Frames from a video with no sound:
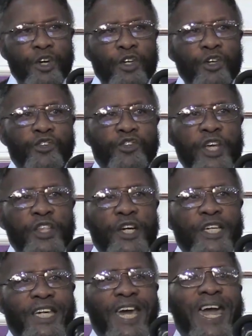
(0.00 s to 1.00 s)
until you
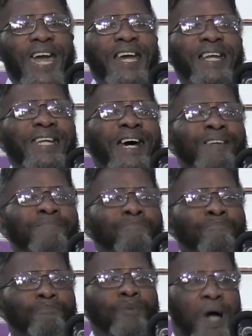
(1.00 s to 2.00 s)
see the
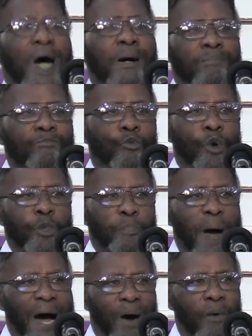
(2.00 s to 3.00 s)
kingdom
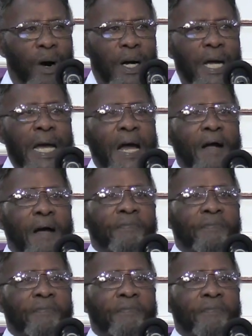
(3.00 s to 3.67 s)
come with power.